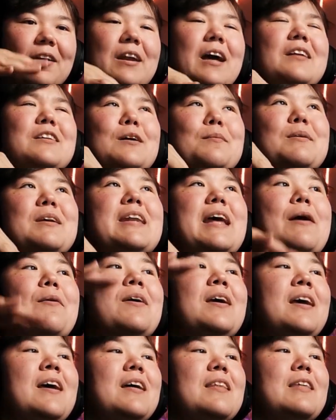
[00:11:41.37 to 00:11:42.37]
Not dumbed it down.
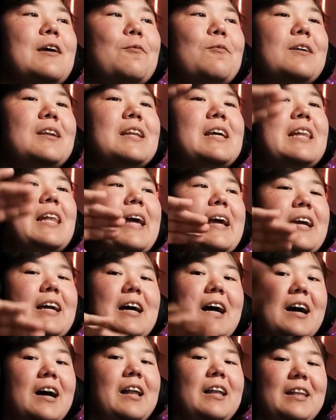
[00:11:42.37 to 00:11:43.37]
They really like
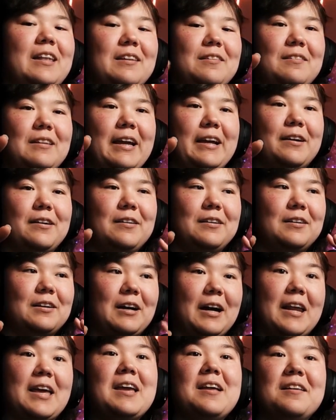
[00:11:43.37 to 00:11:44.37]
cut
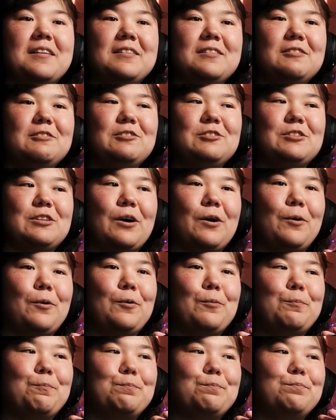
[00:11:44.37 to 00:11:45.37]
it.
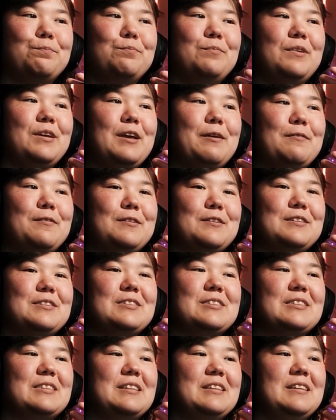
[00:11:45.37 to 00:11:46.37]
So it
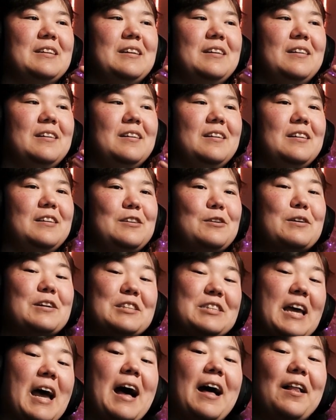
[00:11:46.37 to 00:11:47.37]
was, you
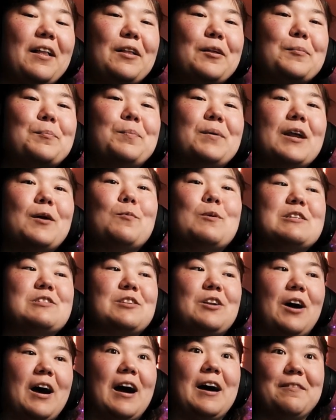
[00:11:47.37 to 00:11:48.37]
could tell, but it
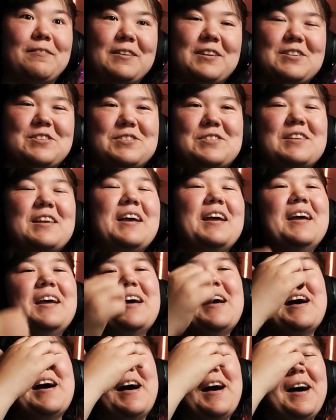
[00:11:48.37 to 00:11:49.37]
wasn't obvious.
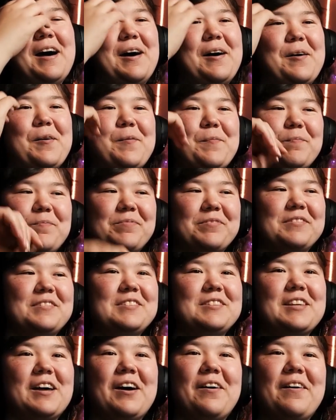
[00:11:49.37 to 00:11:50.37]
So
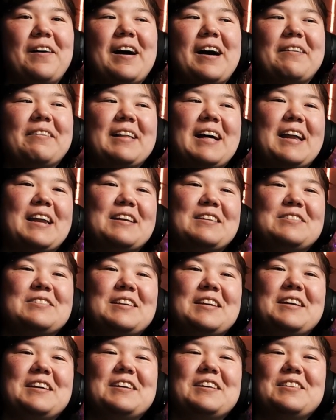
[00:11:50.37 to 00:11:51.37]
I'm glad to
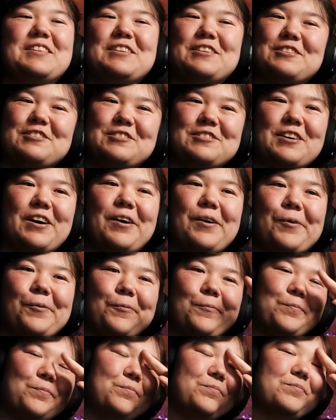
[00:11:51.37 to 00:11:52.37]
see it in this show
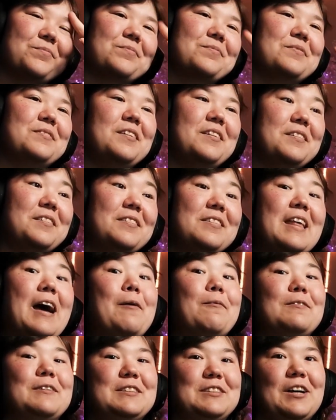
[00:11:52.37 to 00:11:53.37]

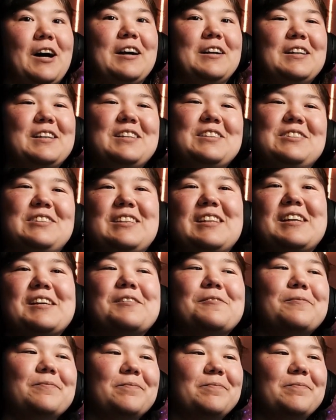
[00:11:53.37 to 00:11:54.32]
that was on Disney.